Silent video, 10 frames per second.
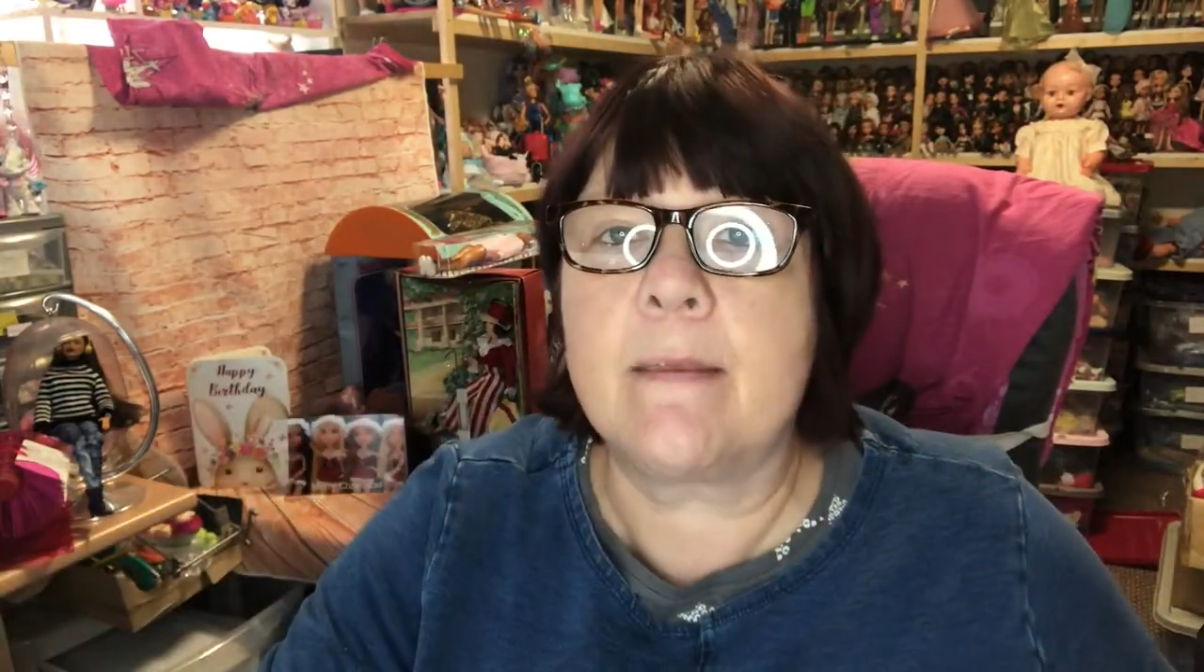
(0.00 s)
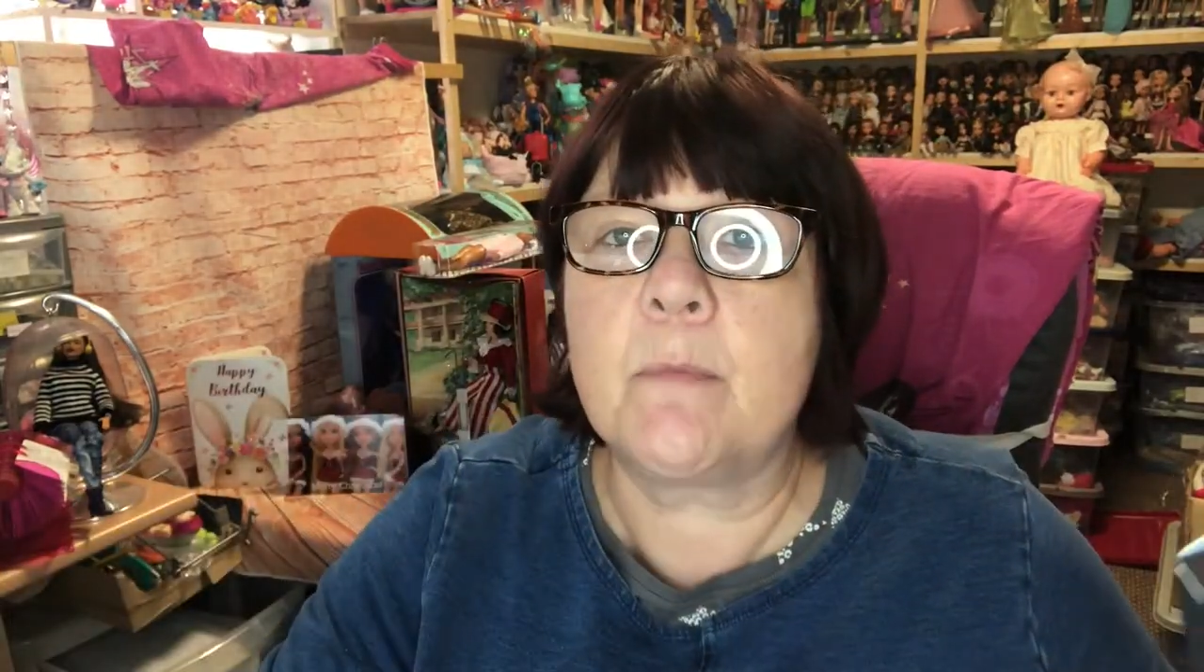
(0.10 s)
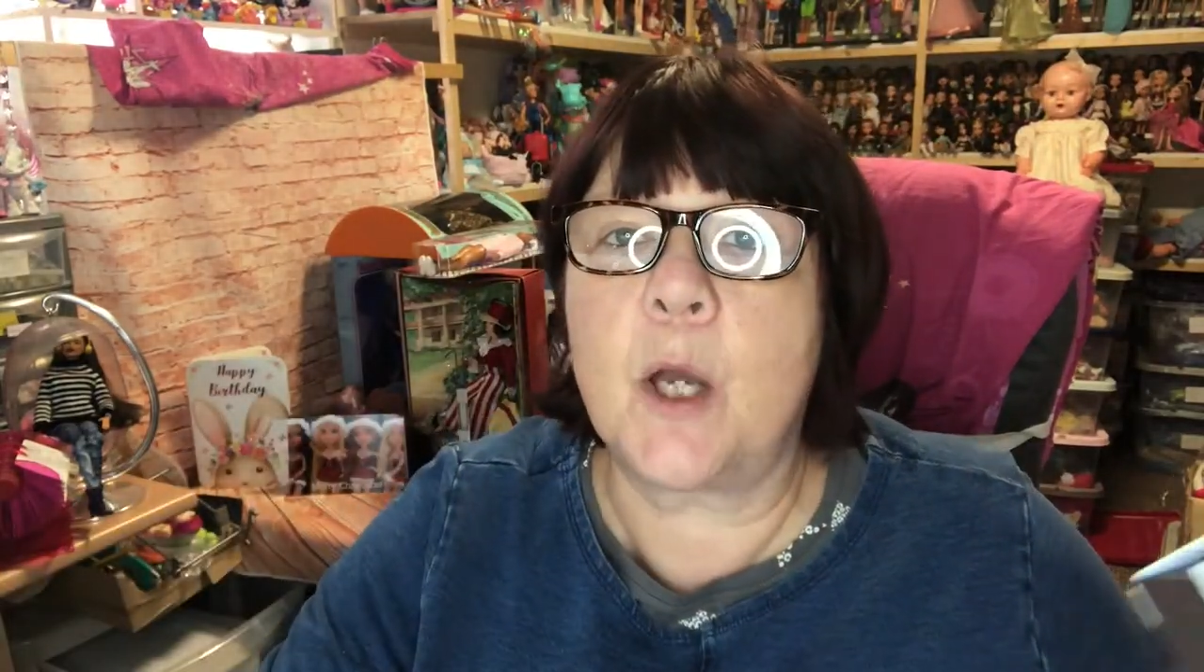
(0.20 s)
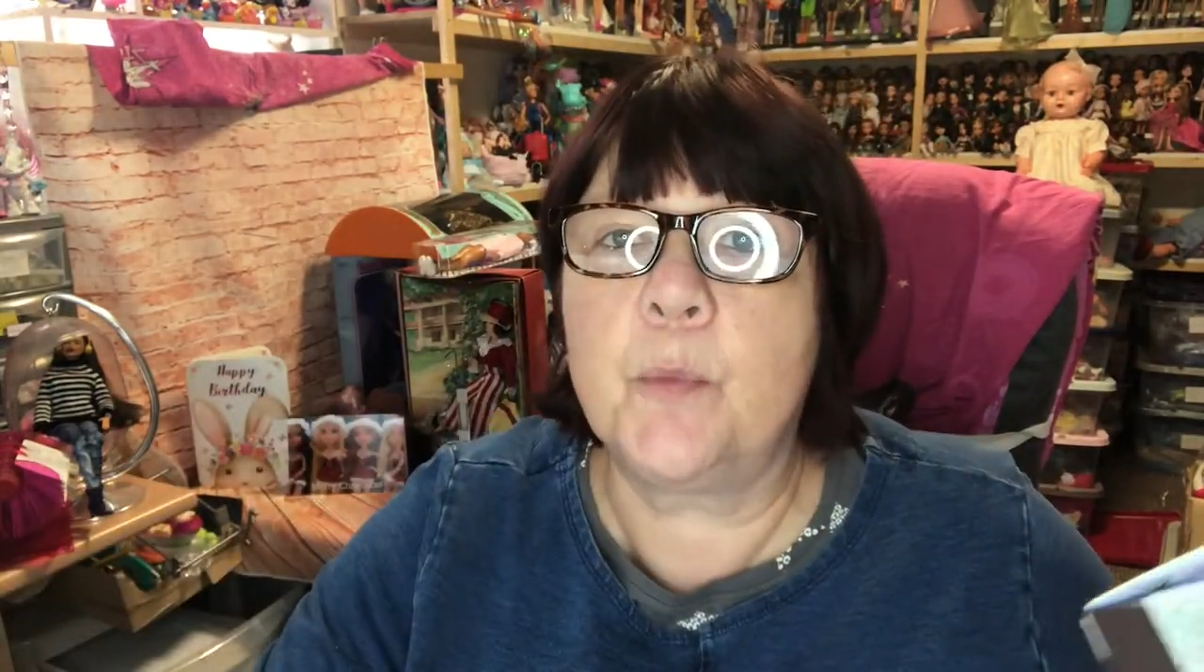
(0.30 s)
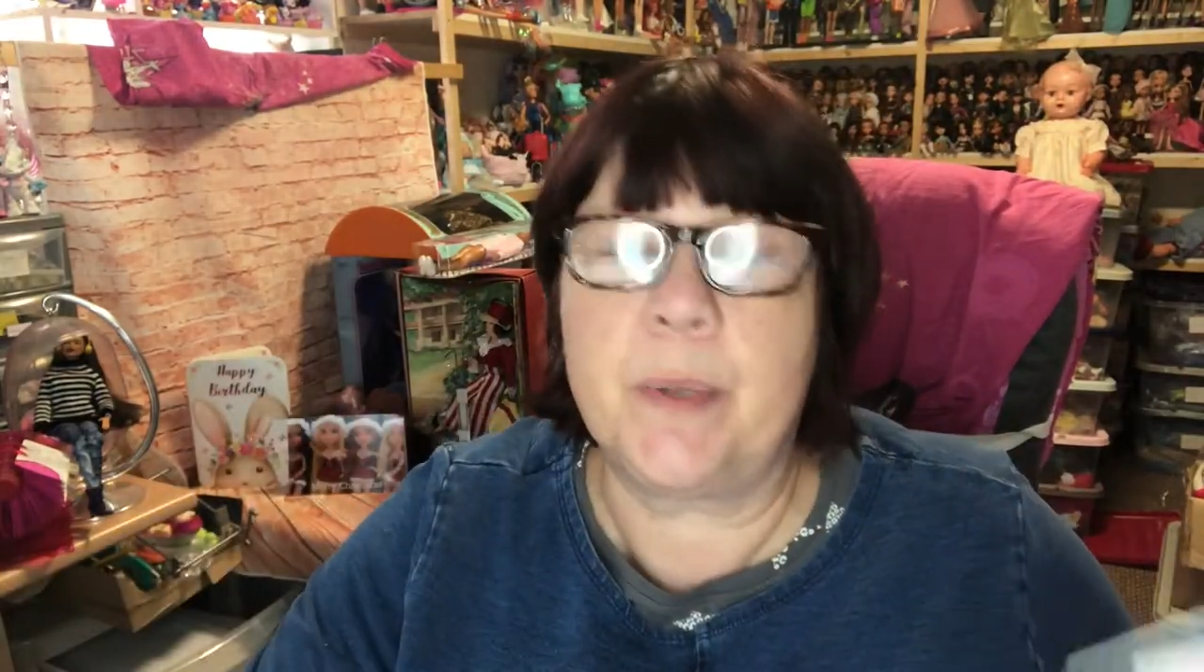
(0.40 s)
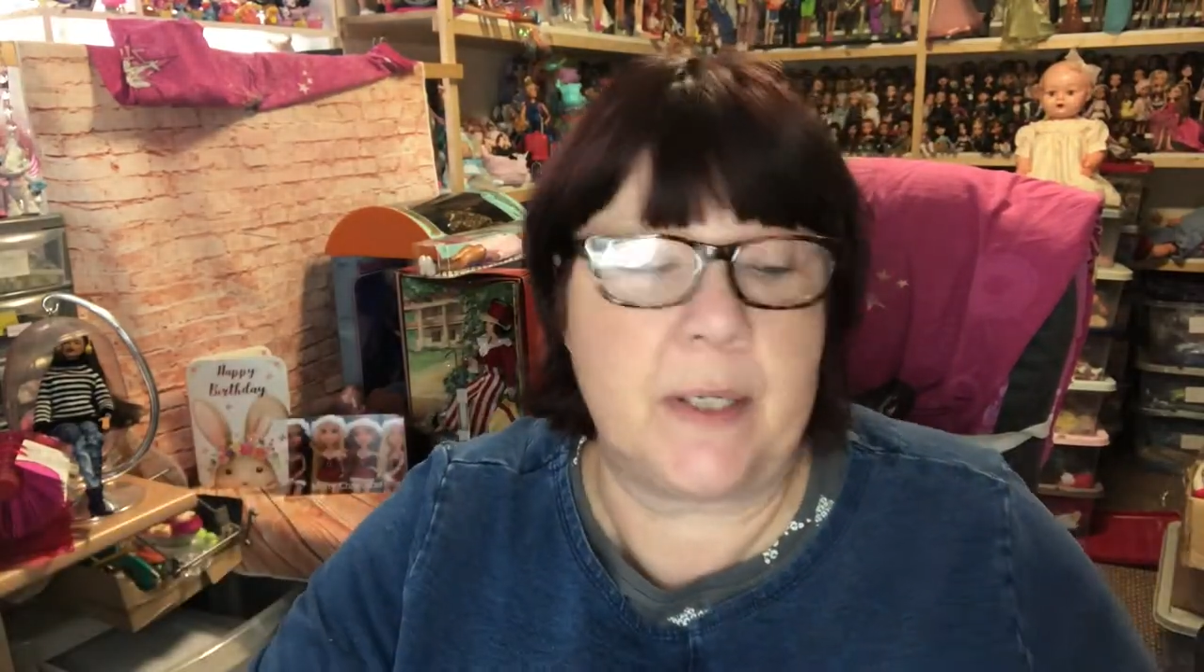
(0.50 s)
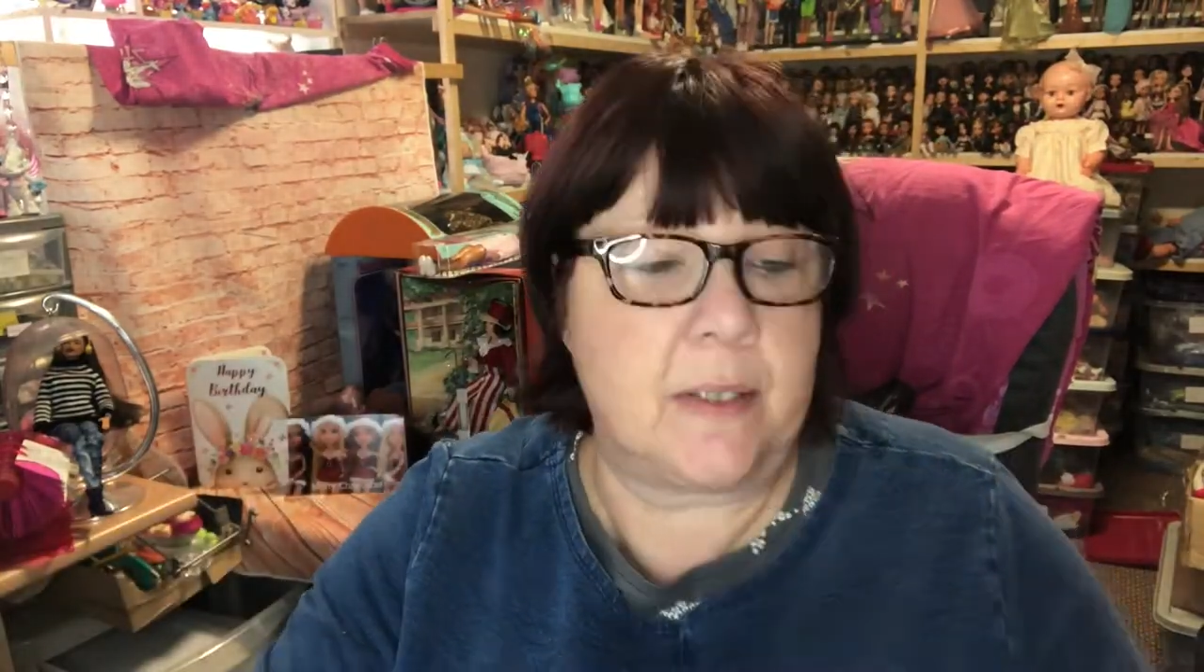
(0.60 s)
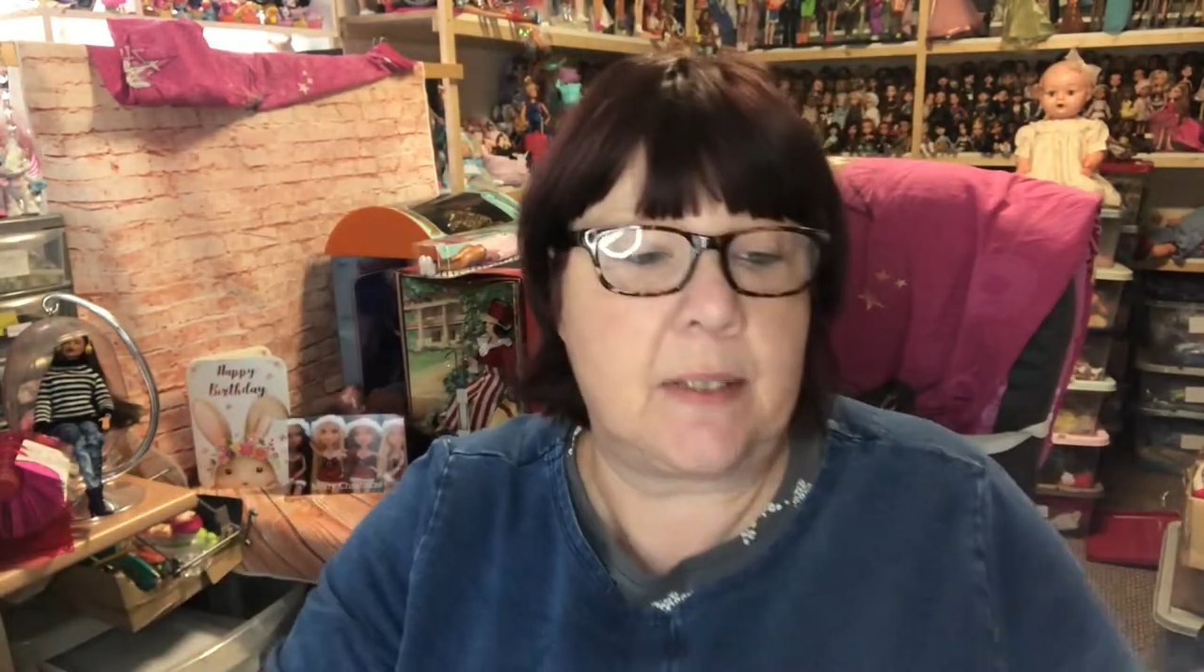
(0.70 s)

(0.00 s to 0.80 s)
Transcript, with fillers: them open.